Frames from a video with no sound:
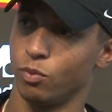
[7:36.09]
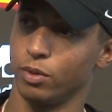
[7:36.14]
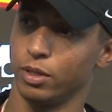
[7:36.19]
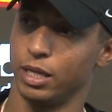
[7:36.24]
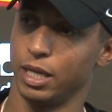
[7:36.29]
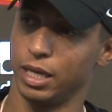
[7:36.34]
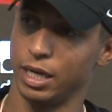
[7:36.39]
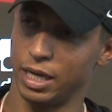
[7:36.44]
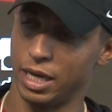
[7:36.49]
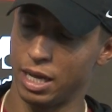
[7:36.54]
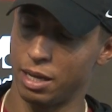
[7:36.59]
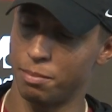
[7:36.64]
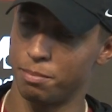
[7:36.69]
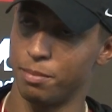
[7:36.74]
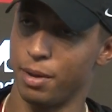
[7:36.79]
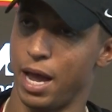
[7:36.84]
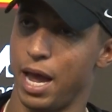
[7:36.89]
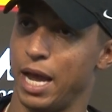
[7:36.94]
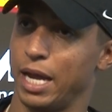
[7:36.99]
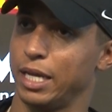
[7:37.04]
Getting him
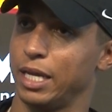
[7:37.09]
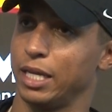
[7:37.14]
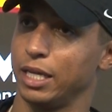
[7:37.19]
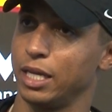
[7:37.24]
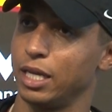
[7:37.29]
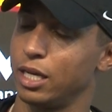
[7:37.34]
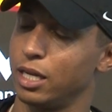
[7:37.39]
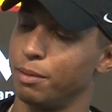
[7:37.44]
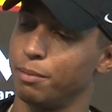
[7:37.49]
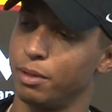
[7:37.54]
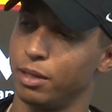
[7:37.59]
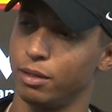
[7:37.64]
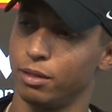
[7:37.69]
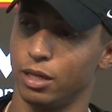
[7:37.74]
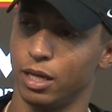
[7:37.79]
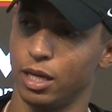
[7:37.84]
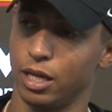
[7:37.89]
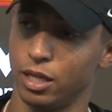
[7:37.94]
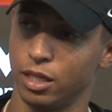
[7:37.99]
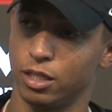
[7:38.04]
back and getting him in,
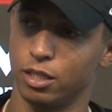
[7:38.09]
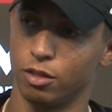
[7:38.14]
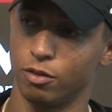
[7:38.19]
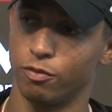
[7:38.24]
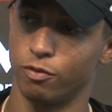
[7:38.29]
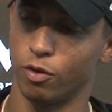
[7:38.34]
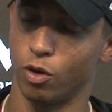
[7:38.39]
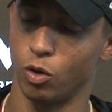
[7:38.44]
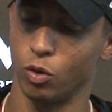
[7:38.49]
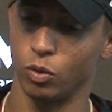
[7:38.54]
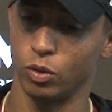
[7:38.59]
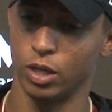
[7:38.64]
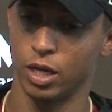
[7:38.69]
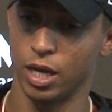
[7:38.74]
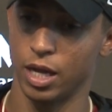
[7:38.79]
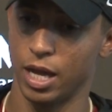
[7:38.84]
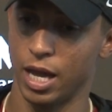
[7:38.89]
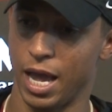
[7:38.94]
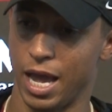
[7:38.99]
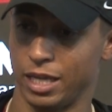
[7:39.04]
into the fold
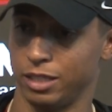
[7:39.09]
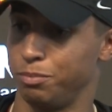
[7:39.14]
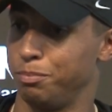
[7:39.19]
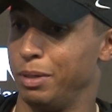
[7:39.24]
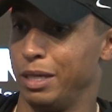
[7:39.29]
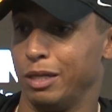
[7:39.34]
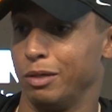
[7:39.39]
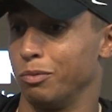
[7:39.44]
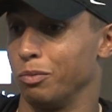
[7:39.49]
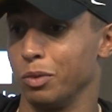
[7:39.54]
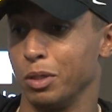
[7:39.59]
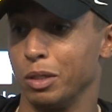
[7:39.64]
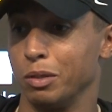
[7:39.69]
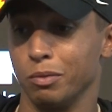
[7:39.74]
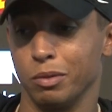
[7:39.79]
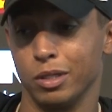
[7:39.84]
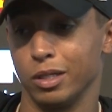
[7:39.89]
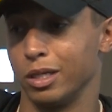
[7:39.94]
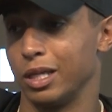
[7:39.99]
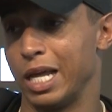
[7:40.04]
has been really,
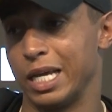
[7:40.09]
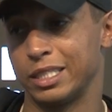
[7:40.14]
really good.